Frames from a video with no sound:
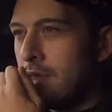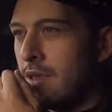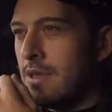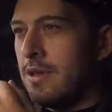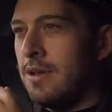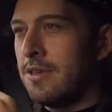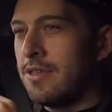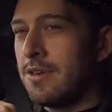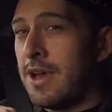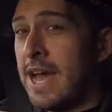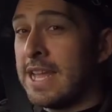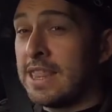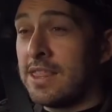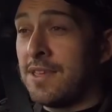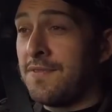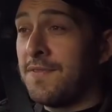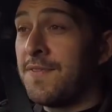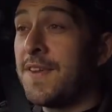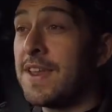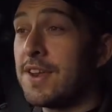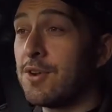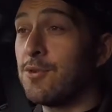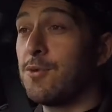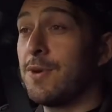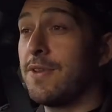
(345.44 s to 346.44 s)
so I had to
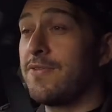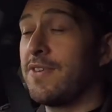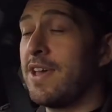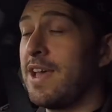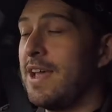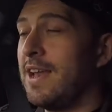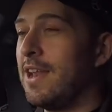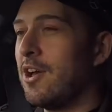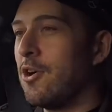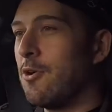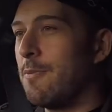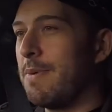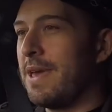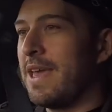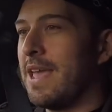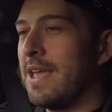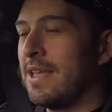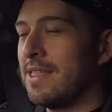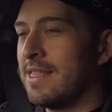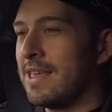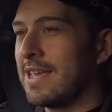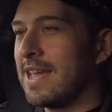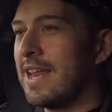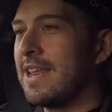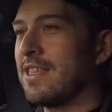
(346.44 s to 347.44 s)
fiddle with it a little bit
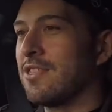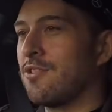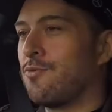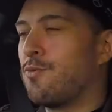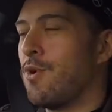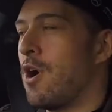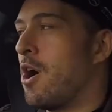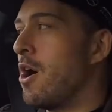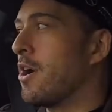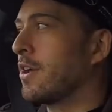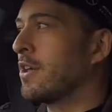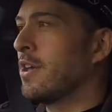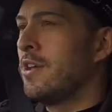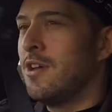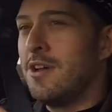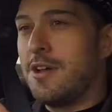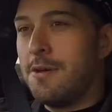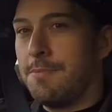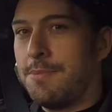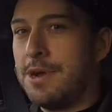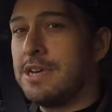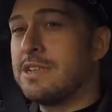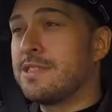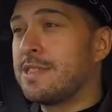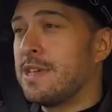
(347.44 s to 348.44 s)
to get it to work.
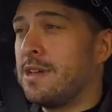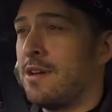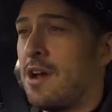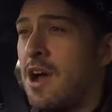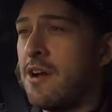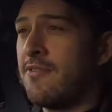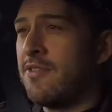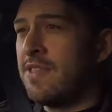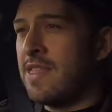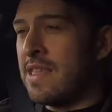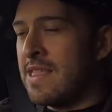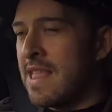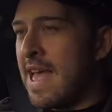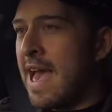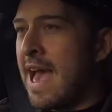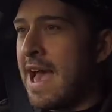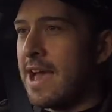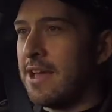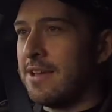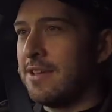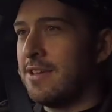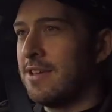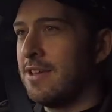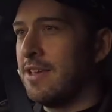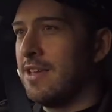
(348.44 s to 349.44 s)
But other than that,
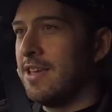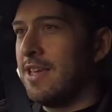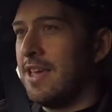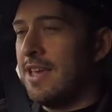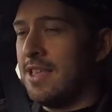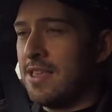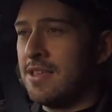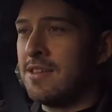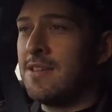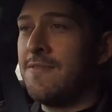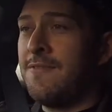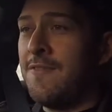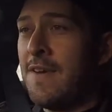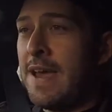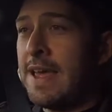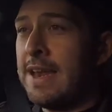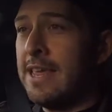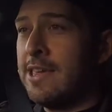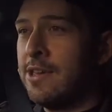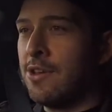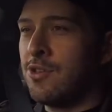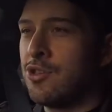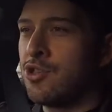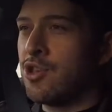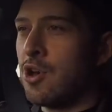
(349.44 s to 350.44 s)
it done a fairly
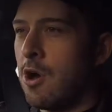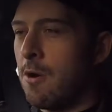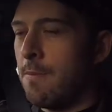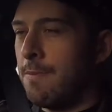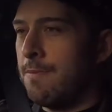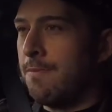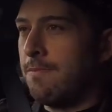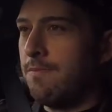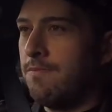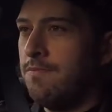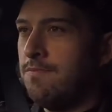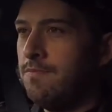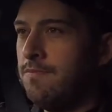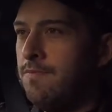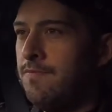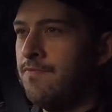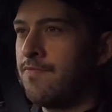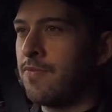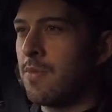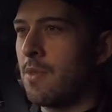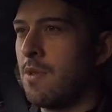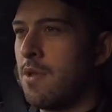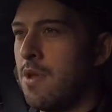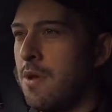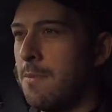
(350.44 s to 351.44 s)
good job.
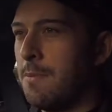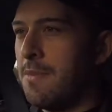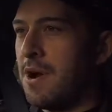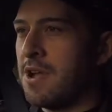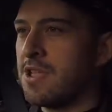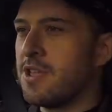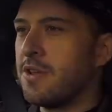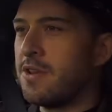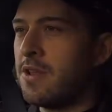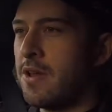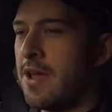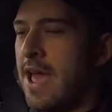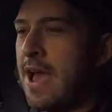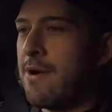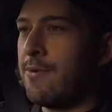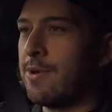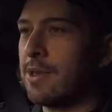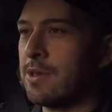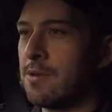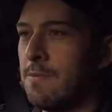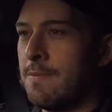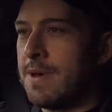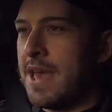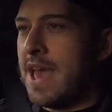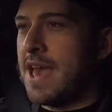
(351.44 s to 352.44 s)
But I don't know how it
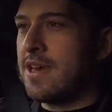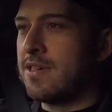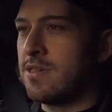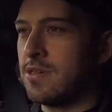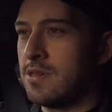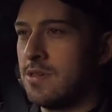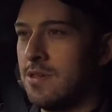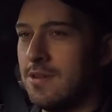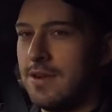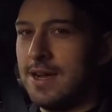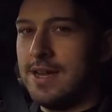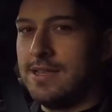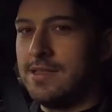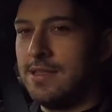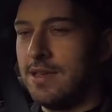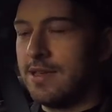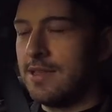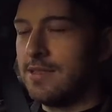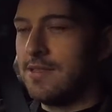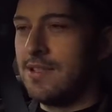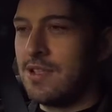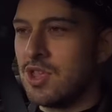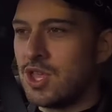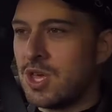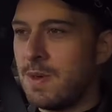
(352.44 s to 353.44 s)
compares to like the
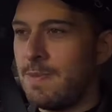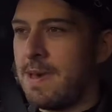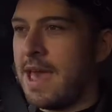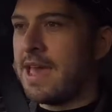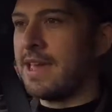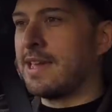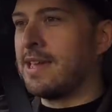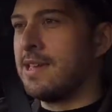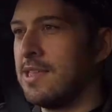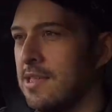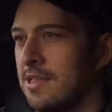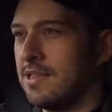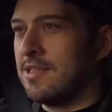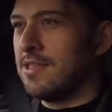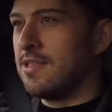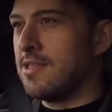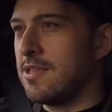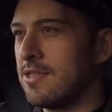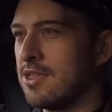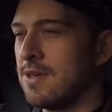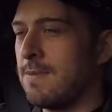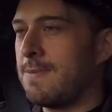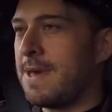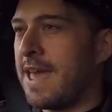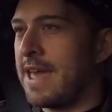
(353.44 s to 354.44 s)

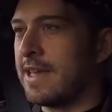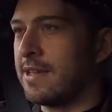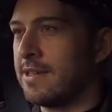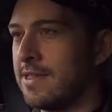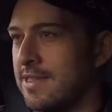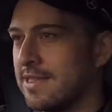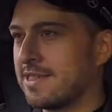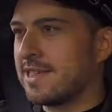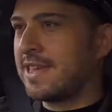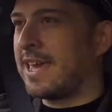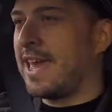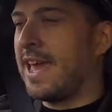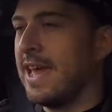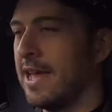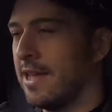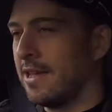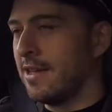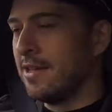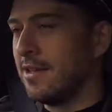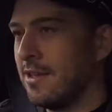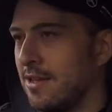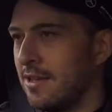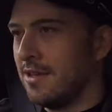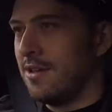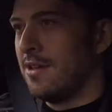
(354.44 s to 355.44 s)
Chipex
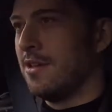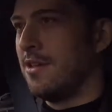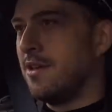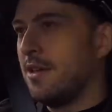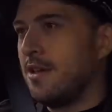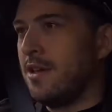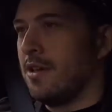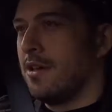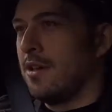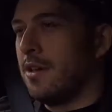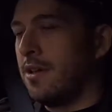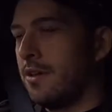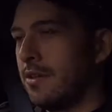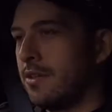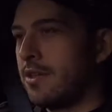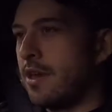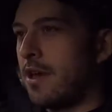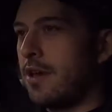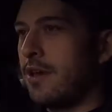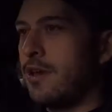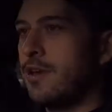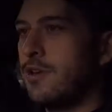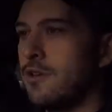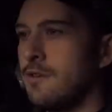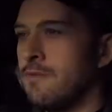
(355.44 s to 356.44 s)
kit.
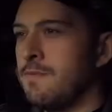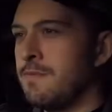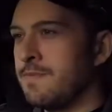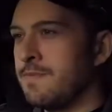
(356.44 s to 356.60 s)
So